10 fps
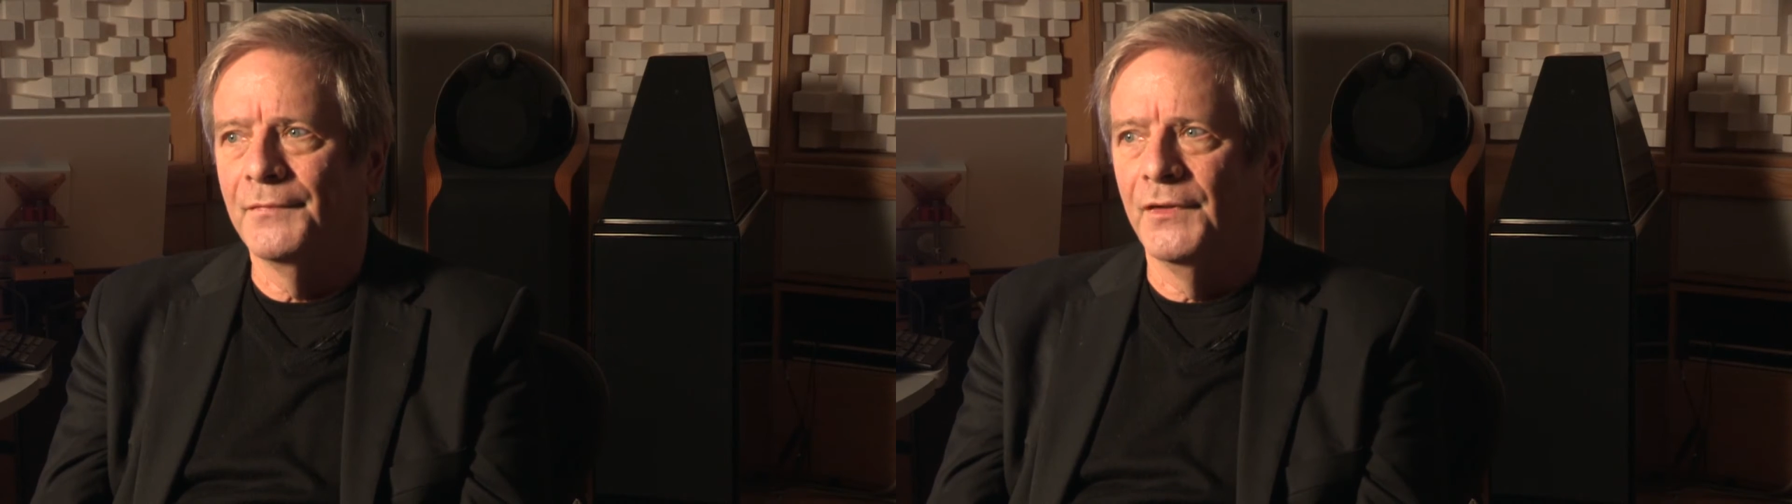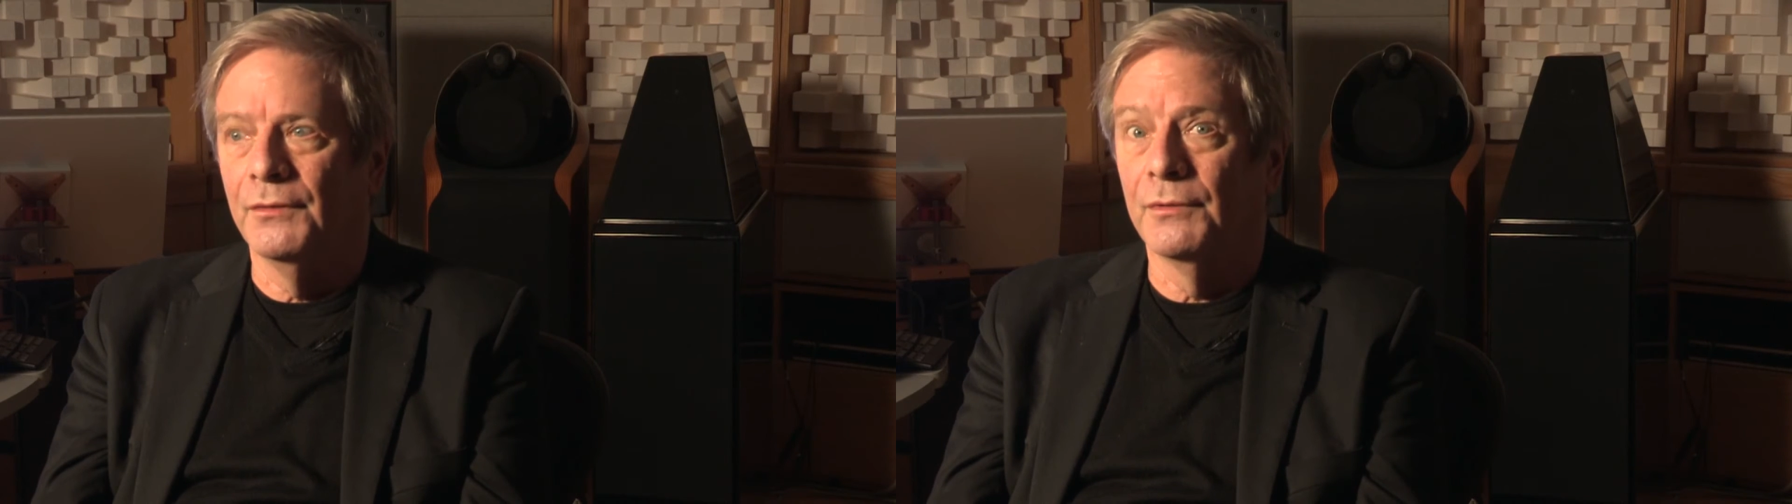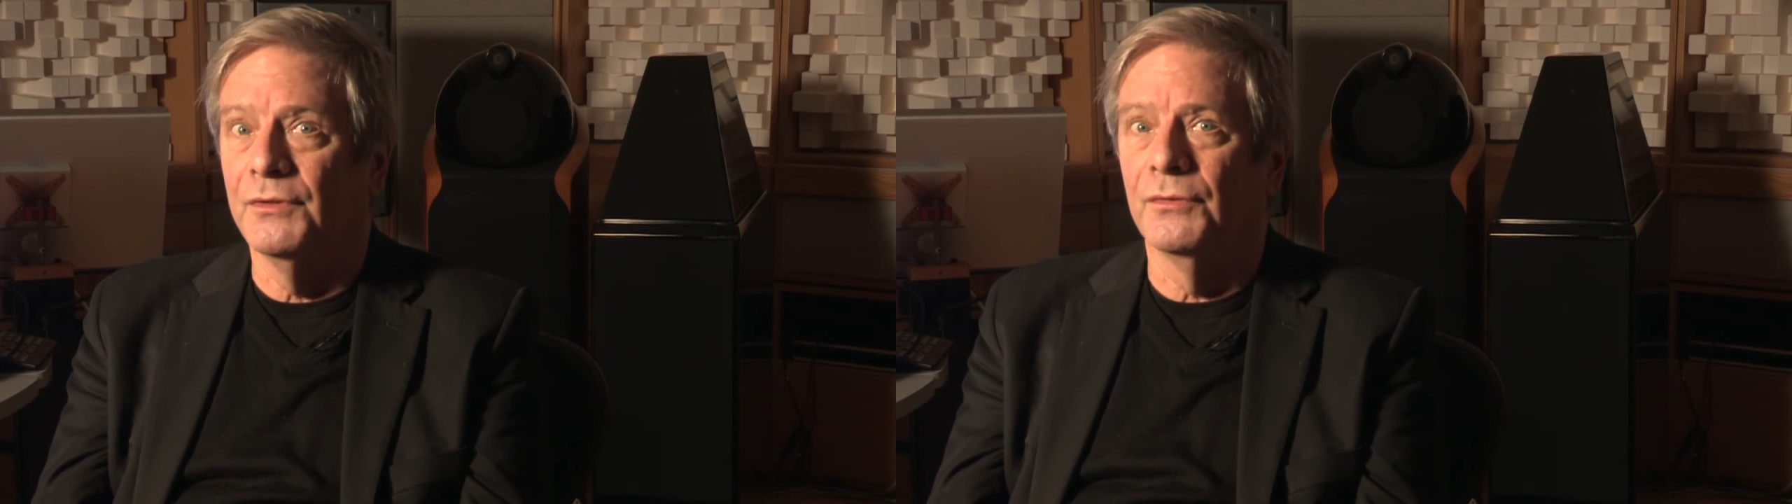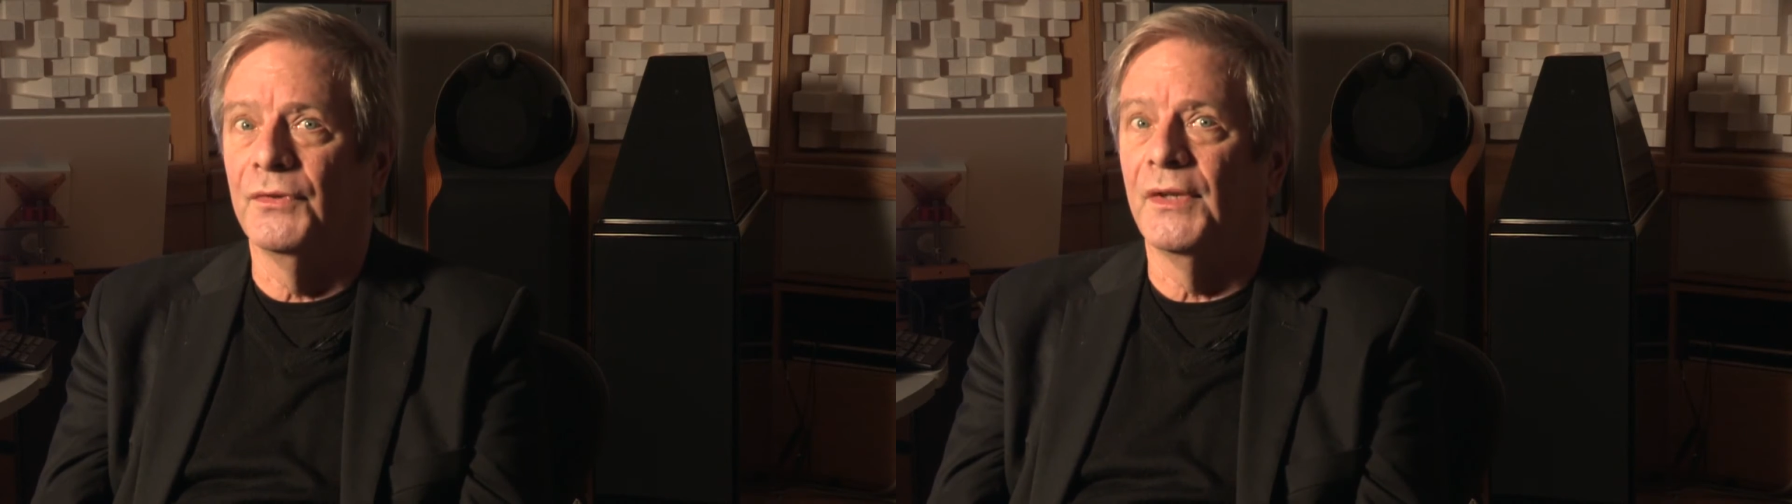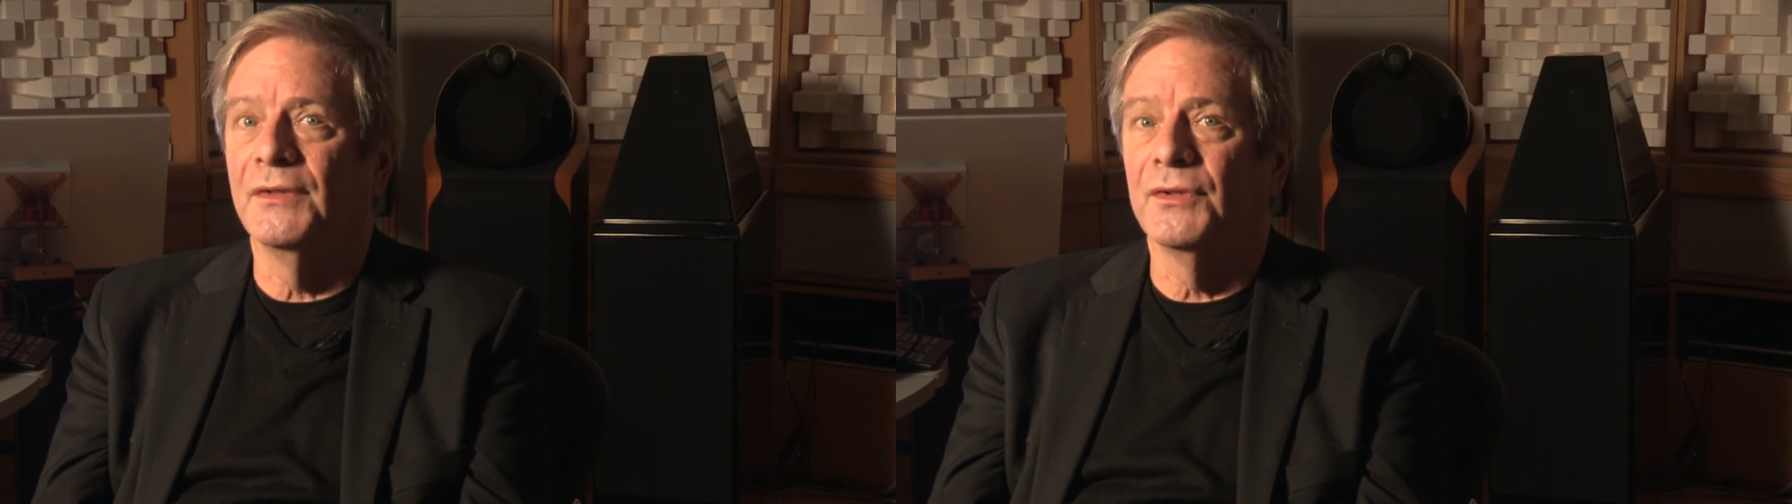the original
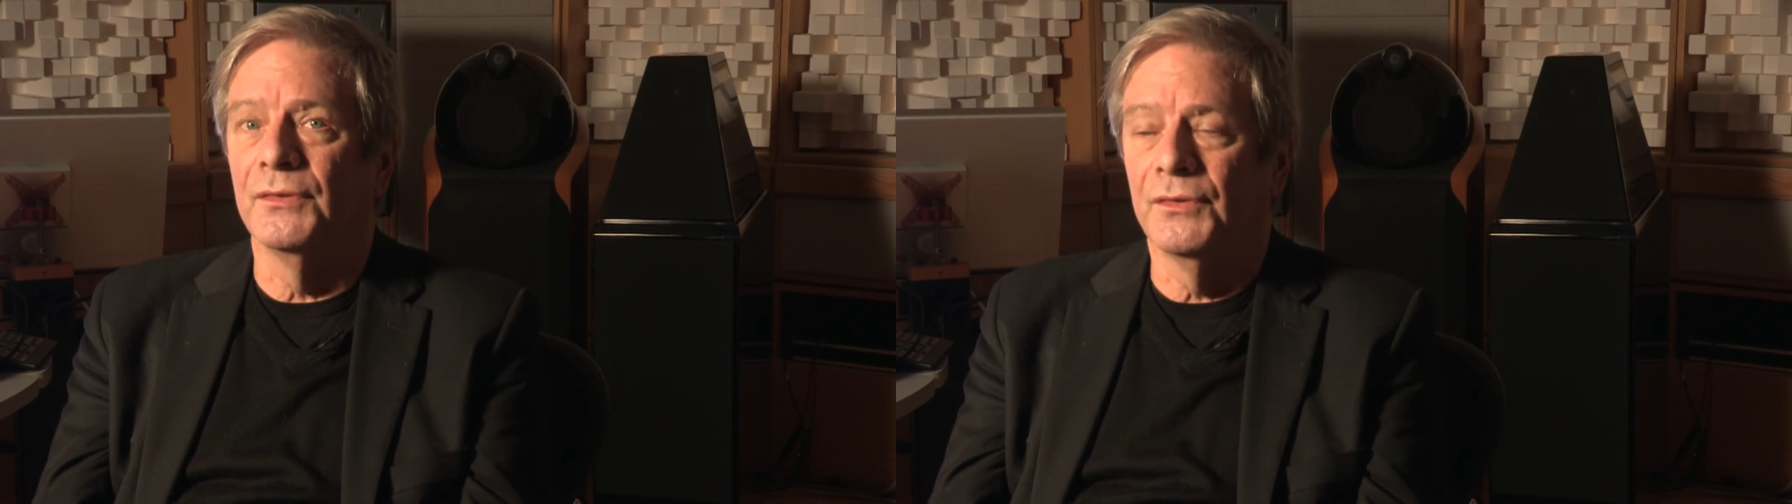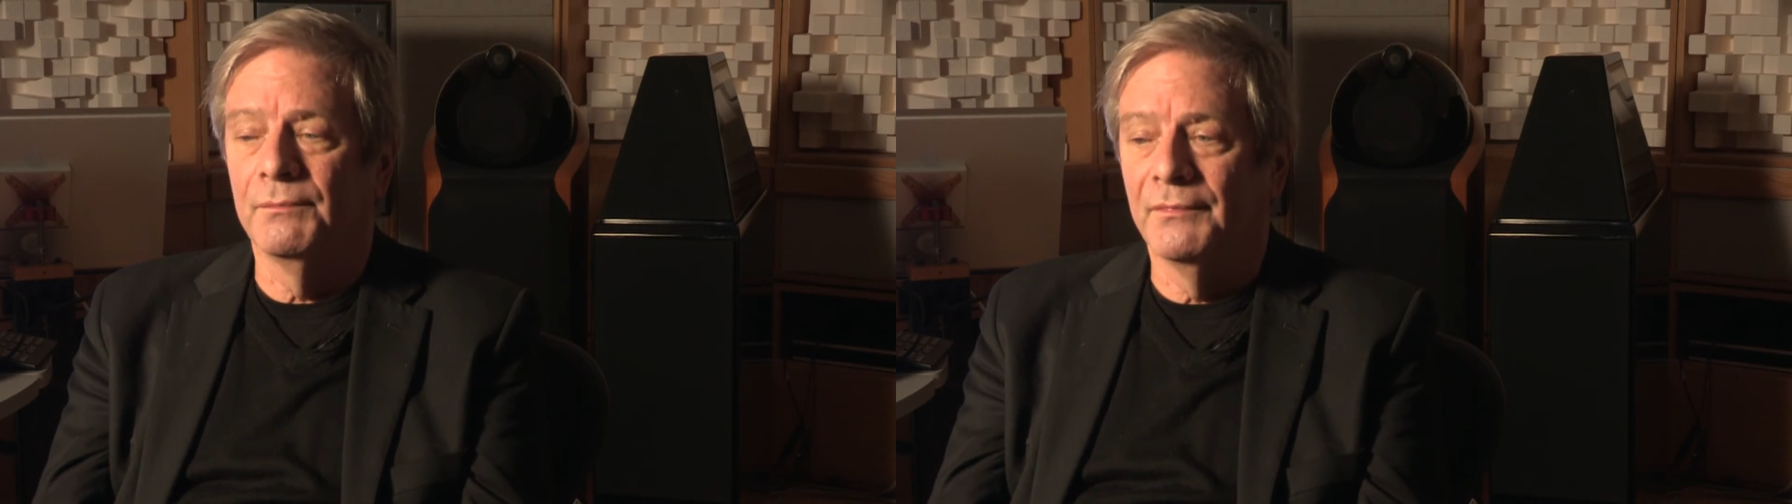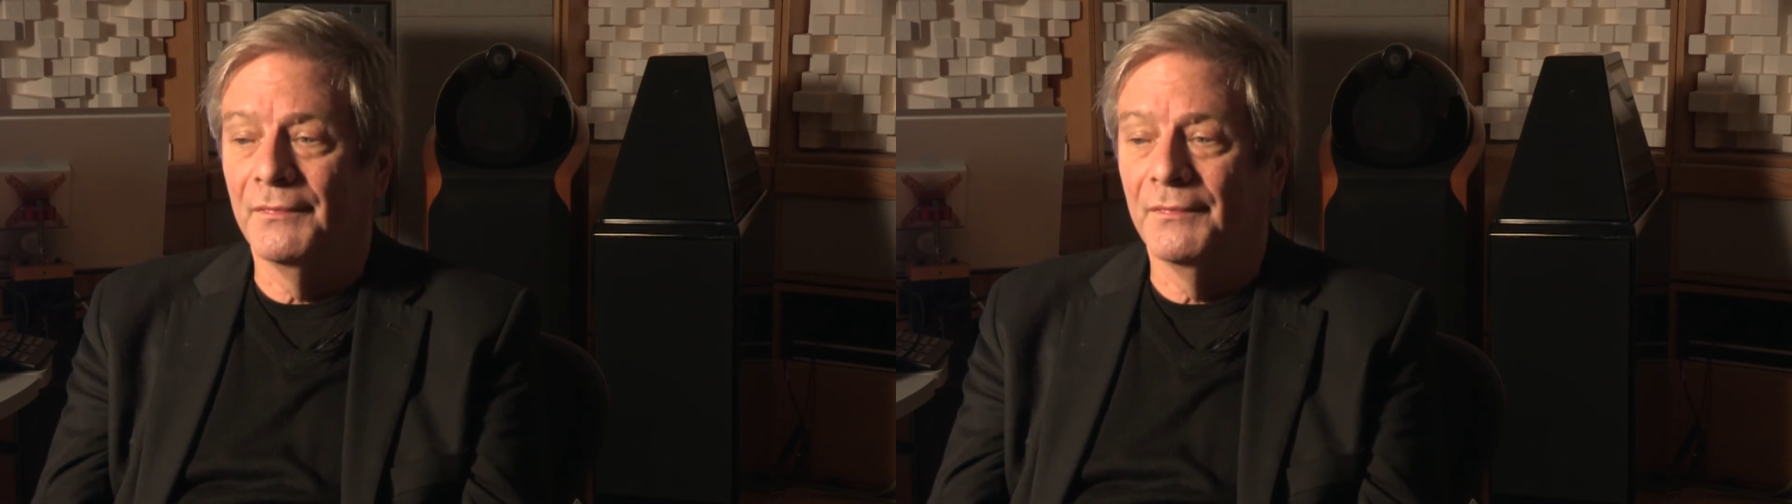sessions